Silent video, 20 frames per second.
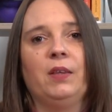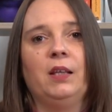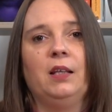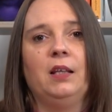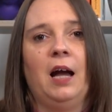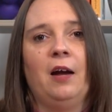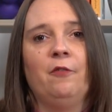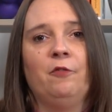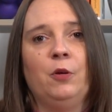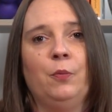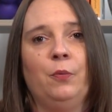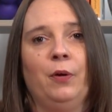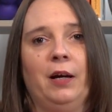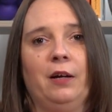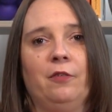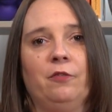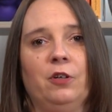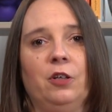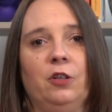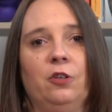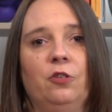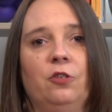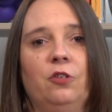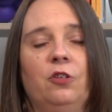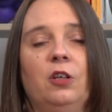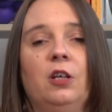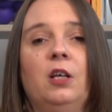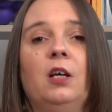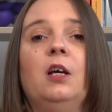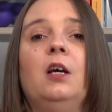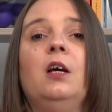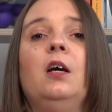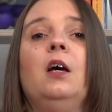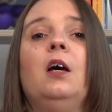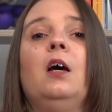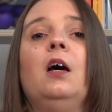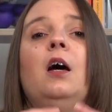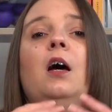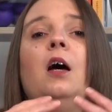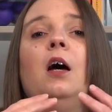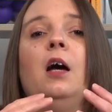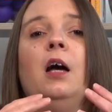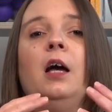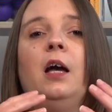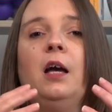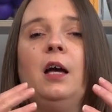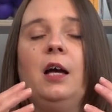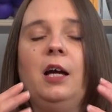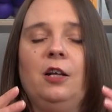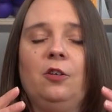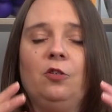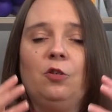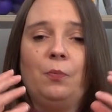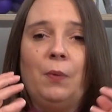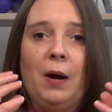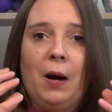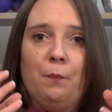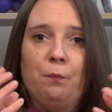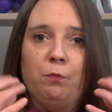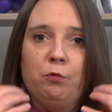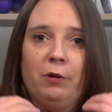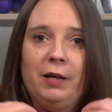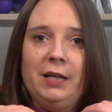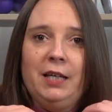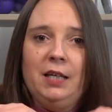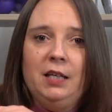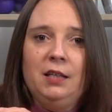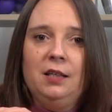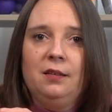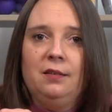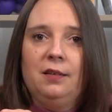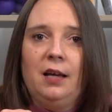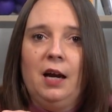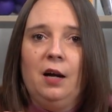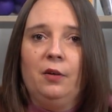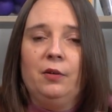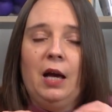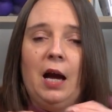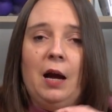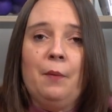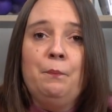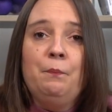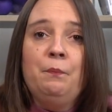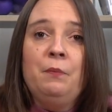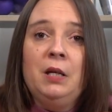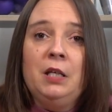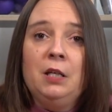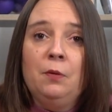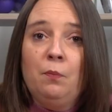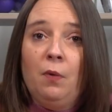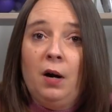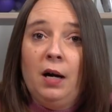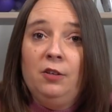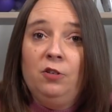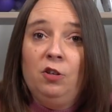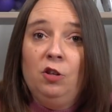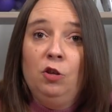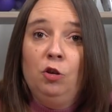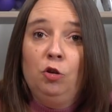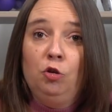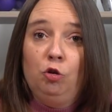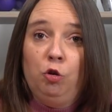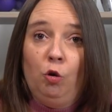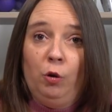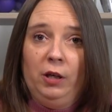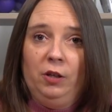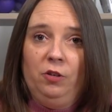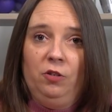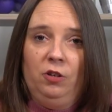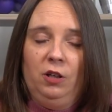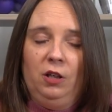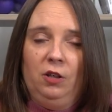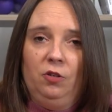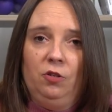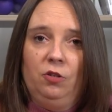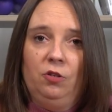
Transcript: Have your breakfast. It's about breaking it down and minimizing the choices.